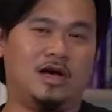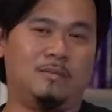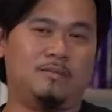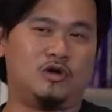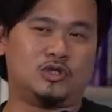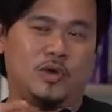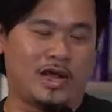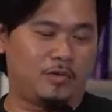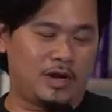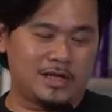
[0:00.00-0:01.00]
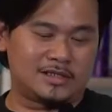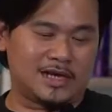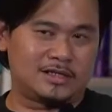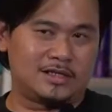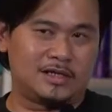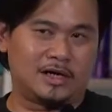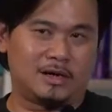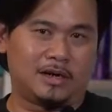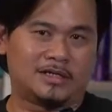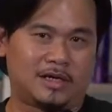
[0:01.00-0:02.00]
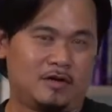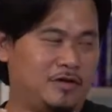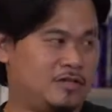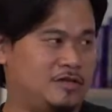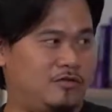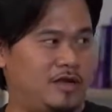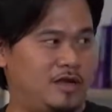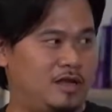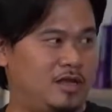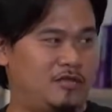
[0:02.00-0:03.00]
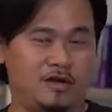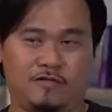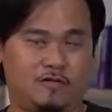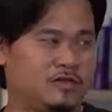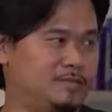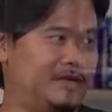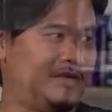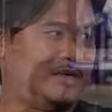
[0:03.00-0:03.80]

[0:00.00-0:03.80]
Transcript: Because when I started off as a trader and I trade the futures market